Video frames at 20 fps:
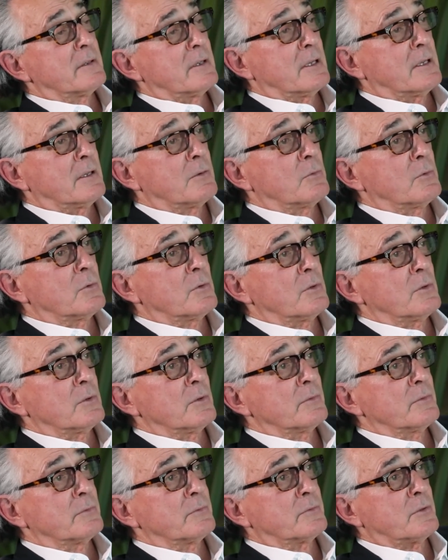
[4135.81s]
and
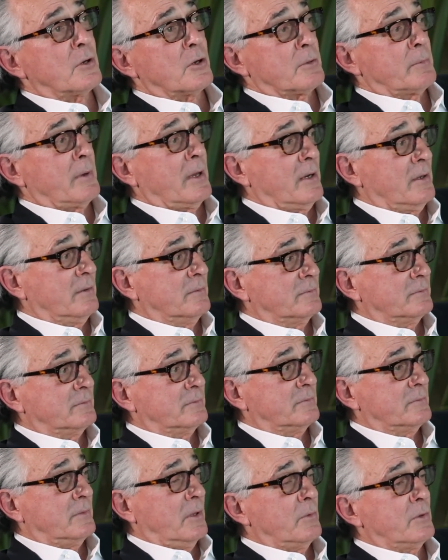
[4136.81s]
we'll talk about it.
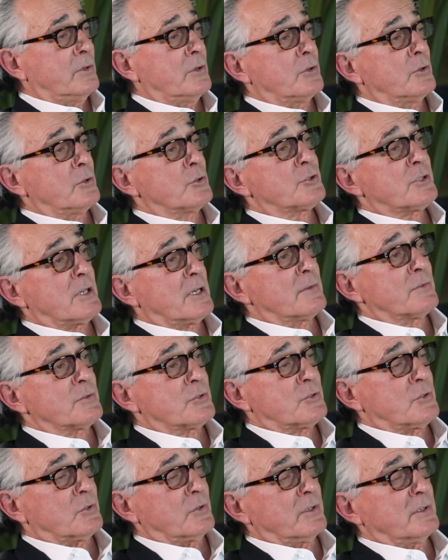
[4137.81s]
I want to hear your side of the
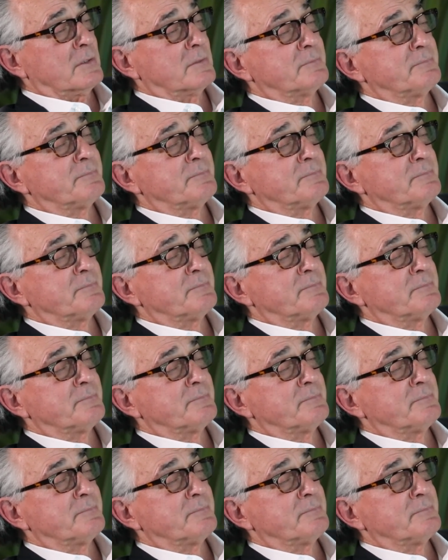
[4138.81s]
story.